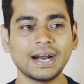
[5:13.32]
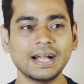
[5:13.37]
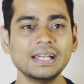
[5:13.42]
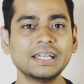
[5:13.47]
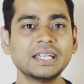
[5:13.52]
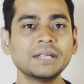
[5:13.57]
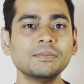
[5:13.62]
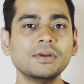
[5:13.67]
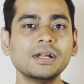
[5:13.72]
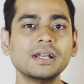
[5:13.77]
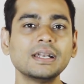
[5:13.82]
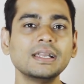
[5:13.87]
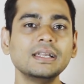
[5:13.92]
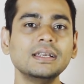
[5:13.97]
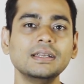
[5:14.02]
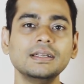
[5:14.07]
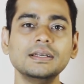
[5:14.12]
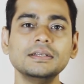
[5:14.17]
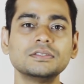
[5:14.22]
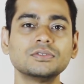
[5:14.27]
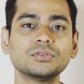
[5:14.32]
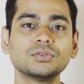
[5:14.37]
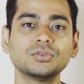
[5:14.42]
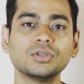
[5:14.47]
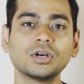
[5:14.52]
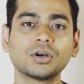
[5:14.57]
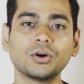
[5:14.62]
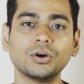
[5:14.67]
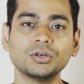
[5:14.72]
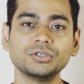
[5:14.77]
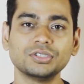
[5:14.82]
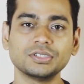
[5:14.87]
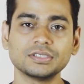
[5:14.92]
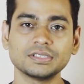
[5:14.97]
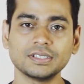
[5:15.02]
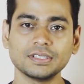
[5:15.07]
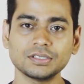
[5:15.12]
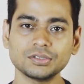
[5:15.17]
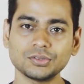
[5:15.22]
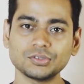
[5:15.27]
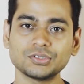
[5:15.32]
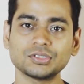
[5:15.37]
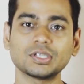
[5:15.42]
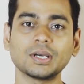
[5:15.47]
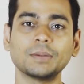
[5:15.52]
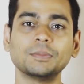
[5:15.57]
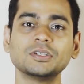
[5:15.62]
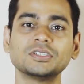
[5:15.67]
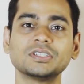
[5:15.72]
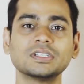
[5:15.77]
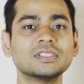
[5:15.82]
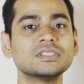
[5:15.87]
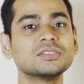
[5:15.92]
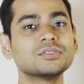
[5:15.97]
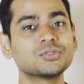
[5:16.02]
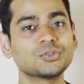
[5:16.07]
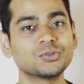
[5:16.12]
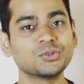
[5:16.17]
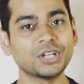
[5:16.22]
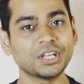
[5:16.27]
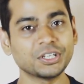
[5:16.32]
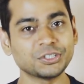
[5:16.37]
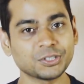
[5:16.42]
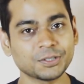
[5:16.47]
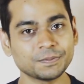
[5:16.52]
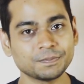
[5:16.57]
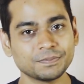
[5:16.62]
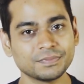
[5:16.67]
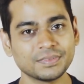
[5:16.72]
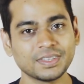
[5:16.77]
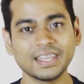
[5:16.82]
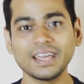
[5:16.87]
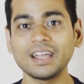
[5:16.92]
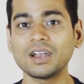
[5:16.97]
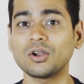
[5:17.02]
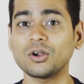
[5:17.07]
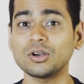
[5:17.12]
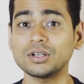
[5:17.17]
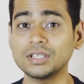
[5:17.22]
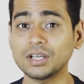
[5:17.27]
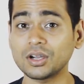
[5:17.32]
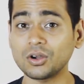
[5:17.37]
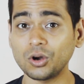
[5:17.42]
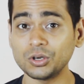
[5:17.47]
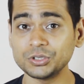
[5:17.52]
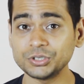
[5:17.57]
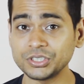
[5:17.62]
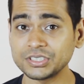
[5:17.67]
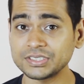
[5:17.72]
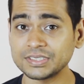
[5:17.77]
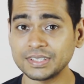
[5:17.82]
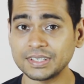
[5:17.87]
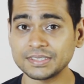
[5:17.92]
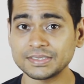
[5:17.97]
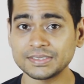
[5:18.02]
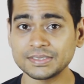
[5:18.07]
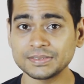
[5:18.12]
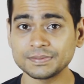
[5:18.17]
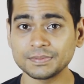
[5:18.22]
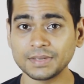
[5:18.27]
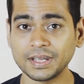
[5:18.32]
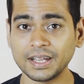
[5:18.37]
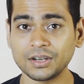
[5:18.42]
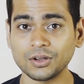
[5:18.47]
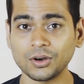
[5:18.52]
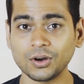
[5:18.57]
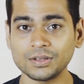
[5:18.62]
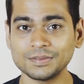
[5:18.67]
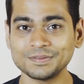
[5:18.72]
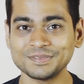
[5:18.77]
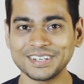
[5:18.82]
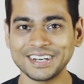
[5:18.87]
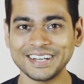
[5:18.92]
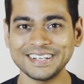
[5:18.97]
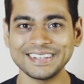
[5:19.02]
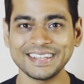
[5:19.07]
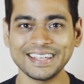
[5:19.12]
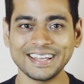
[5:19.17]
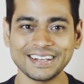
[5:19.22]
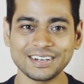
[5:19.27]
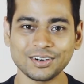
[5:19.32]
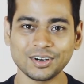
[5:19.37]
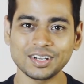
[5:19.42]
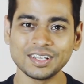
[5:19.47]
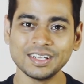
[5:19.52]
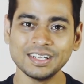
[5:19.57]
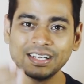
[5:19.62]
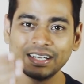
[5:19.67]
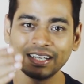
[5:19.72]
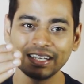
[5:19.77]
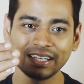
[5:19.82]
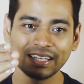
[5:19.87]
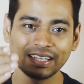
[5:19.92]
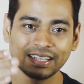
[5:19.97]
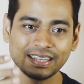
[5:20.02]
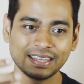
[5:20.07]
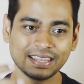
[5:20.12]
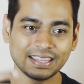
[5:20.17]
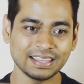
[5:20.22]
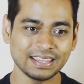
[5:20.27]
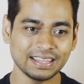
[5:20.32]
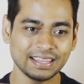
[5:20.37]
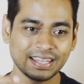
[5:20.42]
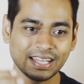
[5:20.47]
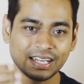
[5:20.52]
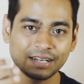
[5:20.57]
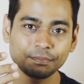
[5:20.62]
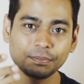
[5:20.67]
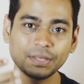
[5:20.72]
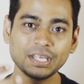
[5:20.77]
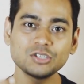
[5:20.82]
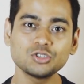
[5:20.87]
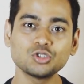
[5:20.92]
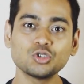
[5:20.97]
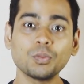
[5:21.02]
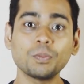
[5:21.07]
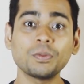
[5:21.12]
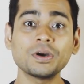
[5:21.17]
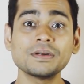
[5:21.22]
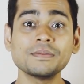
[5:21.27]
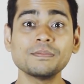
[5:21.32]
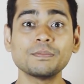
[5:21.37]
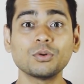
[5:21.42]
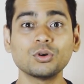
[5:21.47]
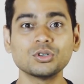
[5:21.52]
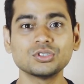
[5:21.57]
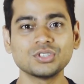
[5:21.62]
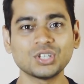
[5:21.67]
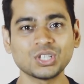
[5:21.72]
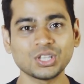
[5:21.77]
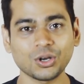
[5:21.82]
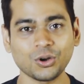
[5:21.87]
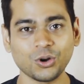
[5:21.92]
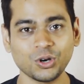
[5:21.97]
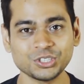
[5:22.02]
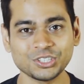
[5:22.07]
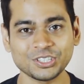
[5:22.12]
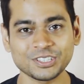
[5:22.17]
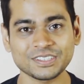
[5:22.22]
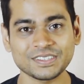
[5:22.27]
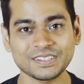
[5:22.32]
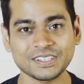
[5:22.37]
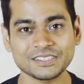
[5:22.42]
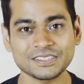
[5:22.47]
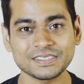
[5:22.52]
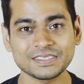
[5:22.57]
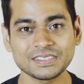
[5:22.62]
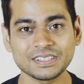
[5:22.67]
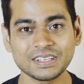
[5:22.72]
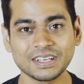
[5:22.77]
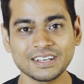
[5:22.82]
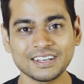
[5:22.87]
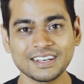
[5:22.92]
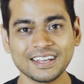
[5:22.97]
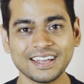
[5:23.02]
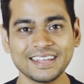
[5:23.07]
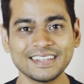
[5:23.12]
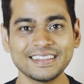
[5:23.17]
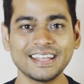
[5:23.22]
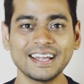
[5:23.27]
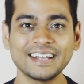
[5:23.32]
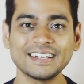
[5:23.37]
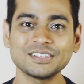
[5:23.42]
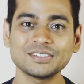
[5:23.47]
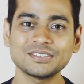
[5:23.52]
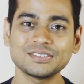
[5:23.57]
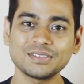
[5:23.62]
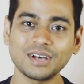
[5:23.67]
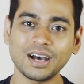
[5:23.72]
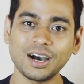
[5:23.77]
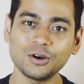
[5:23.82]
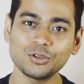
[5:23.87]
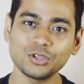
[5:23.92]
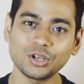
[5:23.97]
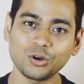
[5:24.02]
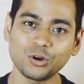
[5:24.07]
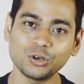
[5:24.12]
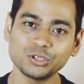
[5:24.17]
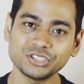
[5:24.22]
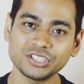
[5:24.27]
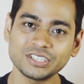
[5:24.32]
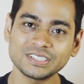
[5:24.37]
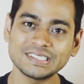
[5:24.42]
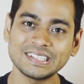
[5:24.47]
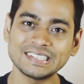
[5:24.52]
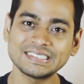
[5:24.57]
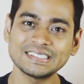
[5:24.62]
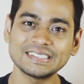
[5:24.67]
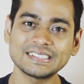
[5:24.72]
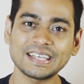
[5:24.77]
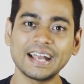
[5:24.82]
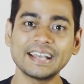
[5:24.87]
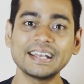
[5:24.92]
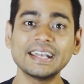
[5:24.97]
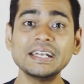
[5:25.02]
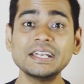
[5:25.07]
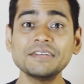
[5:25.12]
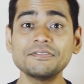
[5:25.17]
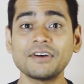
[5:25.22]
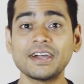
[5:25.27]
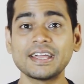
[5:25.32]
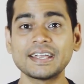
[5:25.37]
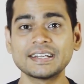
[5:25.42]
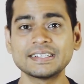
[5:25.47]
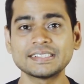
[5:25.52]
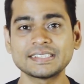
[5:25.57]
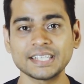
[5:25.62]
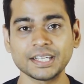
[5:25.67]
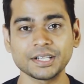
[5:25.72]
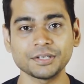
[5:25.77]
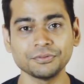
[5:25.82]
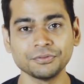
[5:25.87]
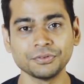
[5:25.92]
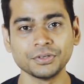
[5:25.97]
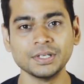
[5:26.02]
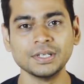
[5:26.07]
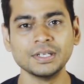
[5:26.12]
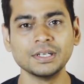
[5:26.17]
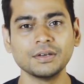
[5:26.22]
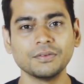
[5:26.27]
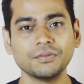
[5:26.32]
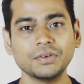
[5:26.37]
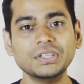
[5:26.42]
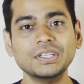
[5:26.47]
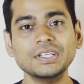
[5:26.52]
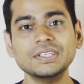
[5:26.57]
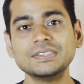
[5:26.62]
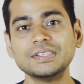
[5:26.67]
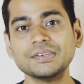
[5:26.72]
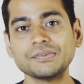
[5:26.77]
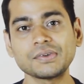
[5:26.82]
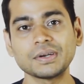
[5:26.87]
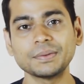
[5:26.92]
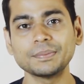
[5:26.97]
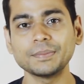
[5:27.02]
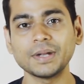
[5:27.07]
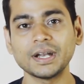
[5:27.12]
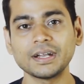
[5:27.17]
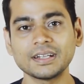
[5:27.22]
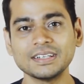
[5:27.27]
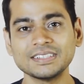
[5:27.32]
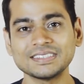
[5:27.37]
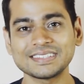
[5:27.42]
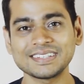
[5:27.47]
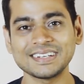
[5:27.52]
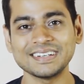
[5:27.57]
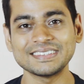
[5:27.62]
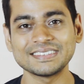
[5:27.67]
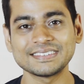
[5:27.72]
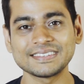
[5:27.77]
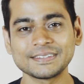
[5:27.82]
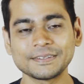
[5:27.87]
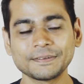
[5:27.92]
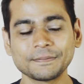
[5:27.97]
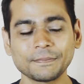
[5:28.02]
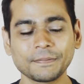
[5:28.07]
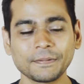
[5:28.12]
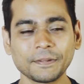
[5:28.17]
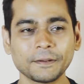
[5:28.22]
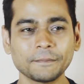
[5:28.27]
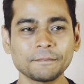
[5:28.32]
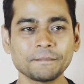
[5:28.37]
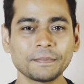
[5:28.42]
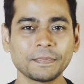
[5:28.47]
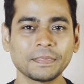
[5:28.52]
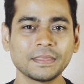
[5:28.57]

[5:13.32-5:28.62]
ultimately leads to the consciousness to establish in its true nature. They are not the consciousness at all, right? They are being superimposed on the consciousness. And that is how the consciousness is identifying itself with these different mental states. Yeah.